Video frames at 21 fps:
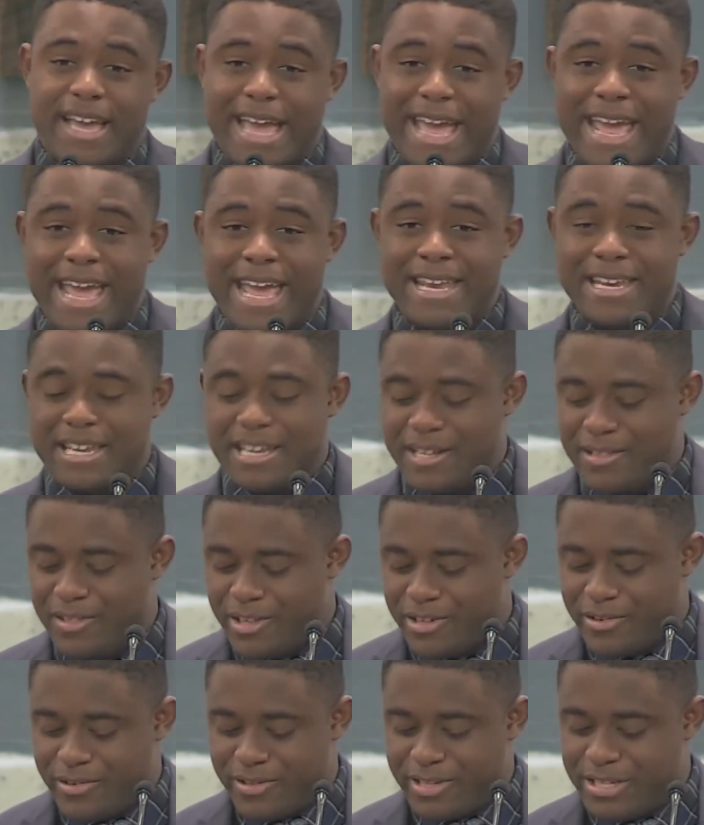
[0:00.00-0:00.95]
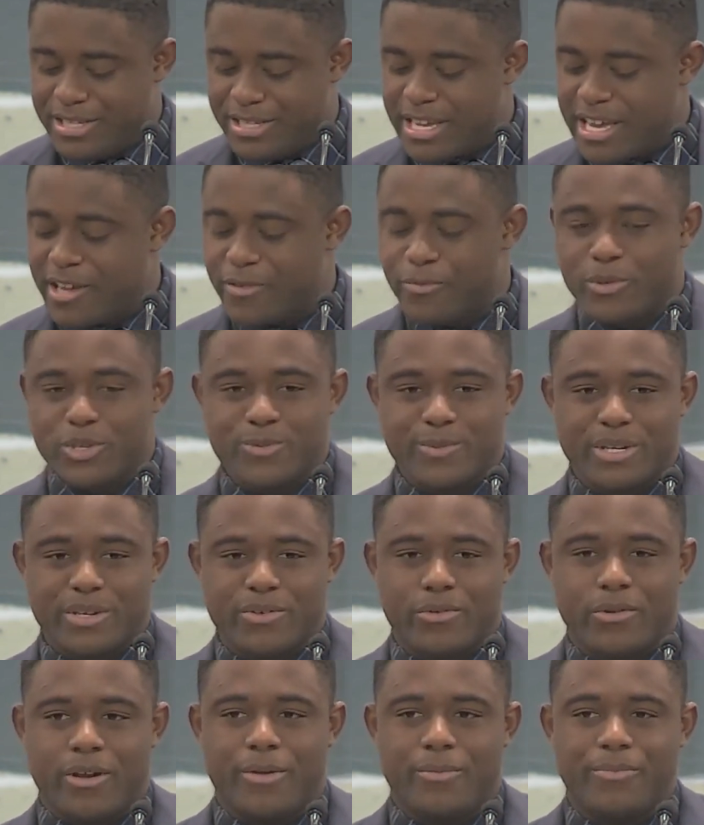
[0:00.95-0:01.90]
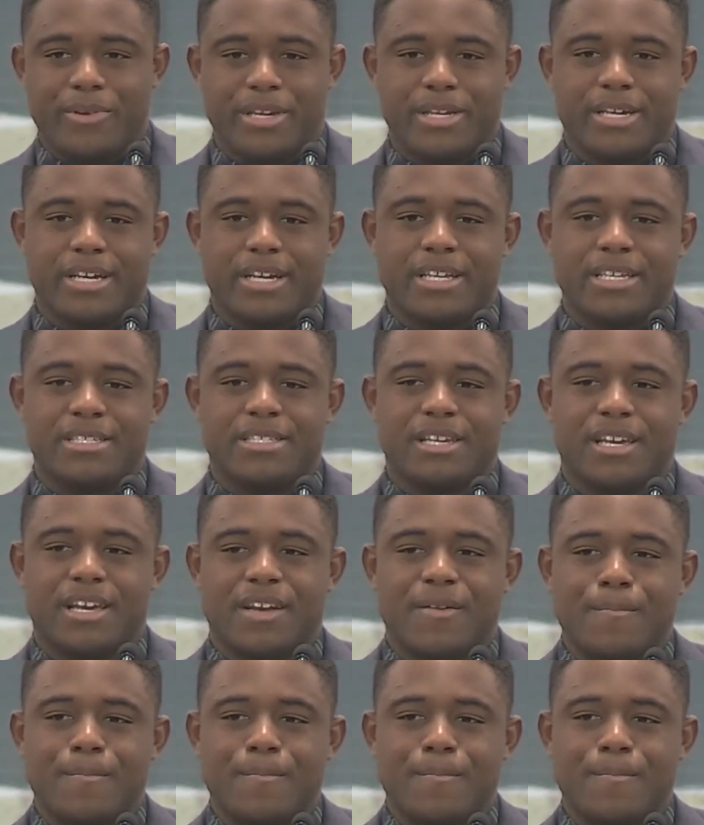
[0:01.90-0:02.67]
And he literally said was because